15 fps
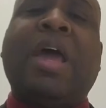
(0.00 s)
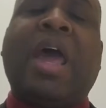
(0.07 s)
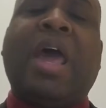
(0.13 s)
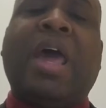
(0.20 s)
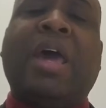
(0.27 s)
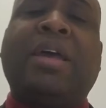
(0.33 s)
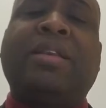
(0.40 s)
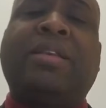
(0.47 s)

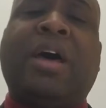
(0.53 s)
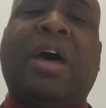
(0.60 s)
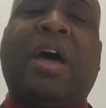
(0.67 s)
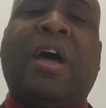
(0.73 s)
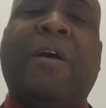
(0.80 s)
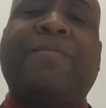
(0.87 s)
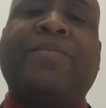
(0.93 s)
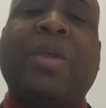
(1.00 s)
and
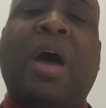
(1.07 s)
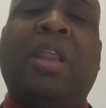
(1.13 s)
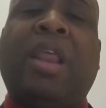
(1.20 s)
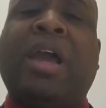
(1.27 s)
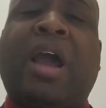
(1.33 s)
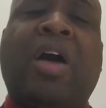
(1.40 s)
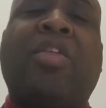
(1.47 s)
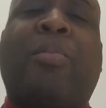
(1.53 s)

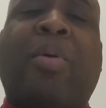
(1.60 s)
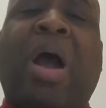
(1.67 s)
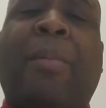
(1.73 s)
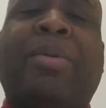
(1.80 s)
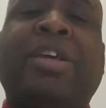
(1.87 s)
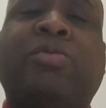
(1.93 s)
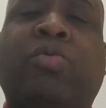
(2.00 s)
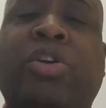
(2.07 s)
unlike other
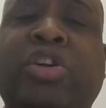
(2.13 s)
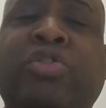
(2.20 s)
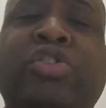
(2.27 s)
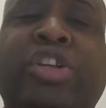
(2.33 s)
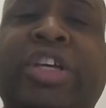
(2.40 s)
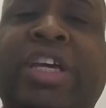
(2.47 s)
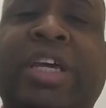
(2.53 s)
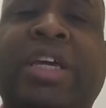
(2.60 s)
properties where
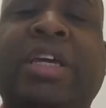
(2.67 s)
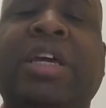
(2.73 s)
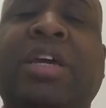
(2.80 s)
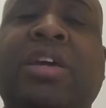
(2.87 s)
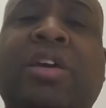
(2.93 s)
usually,